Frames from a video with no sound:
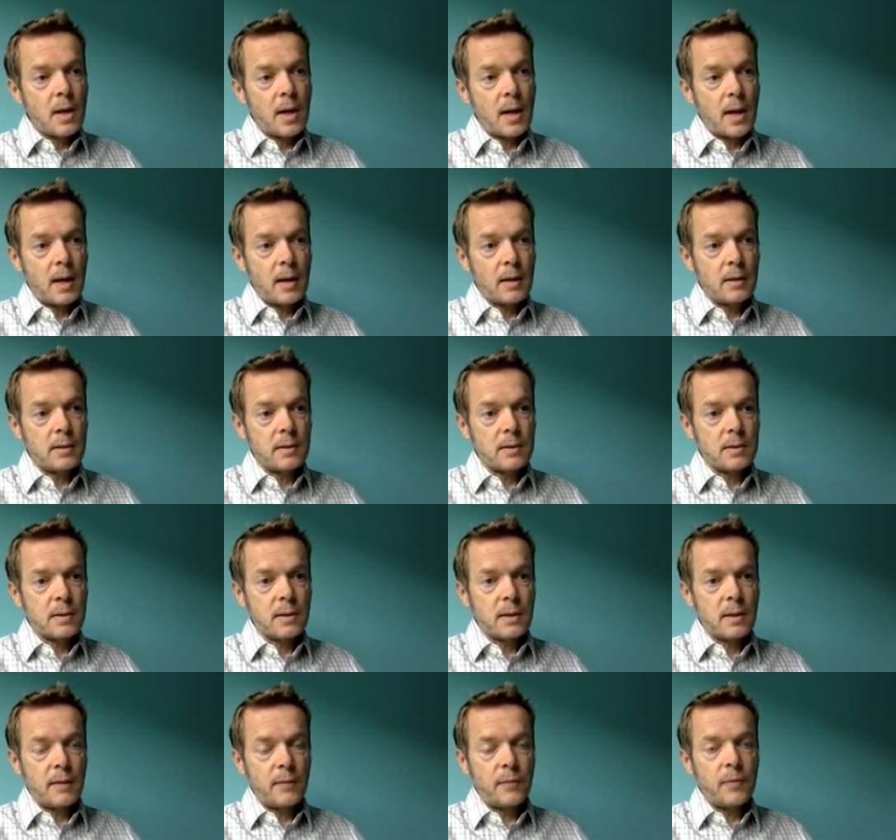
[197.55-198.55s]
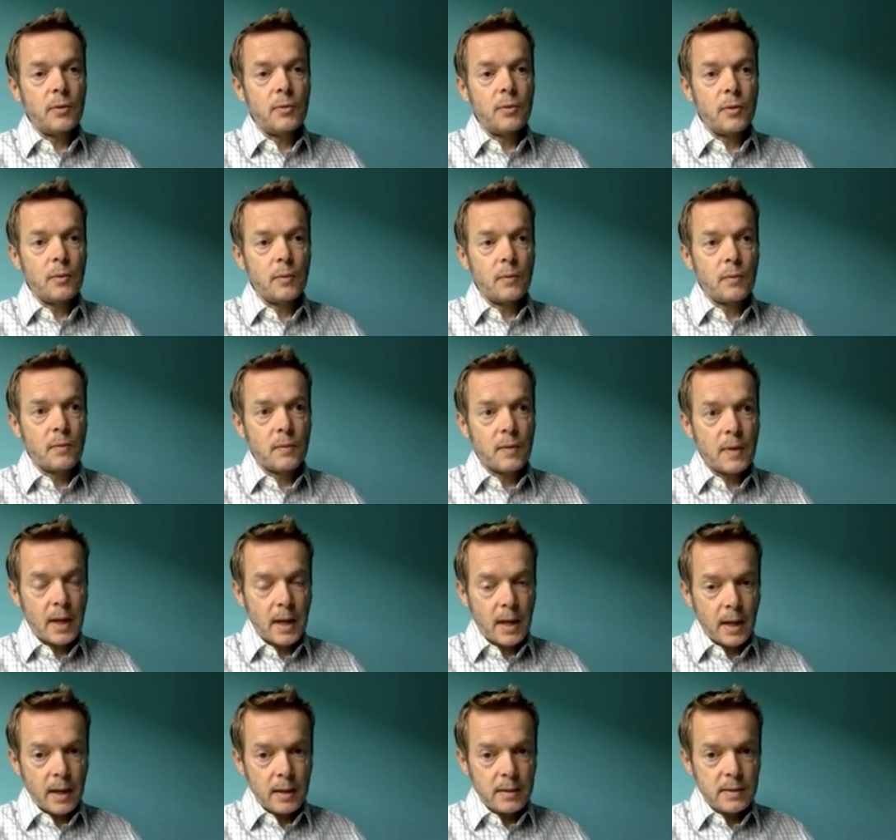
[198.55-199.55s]
And if you do
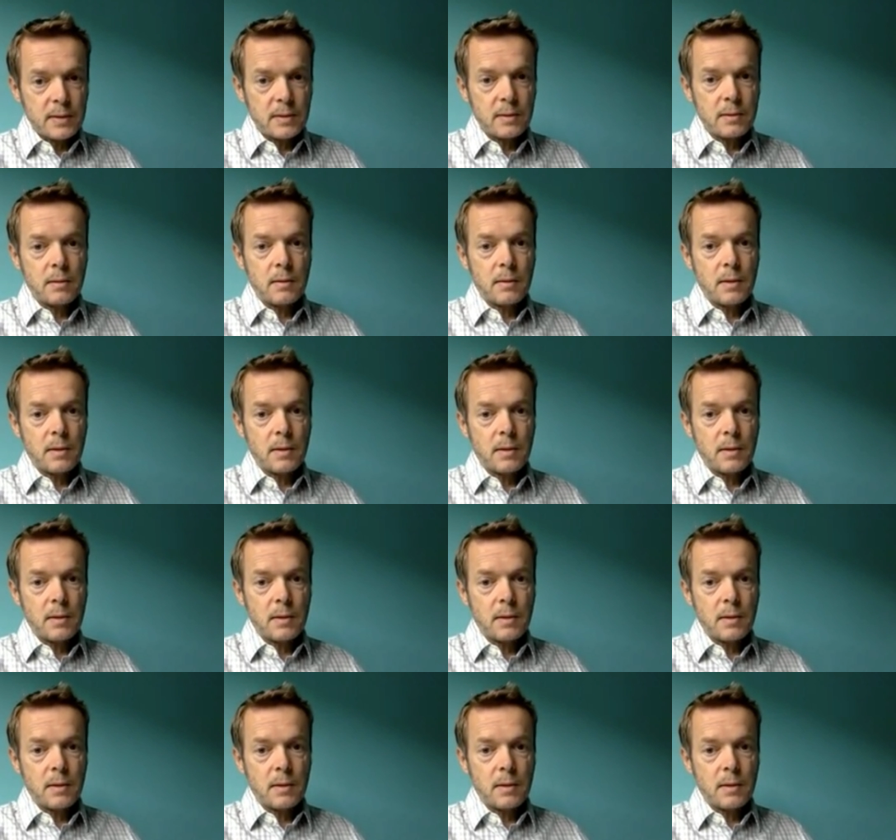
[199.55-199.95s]
that,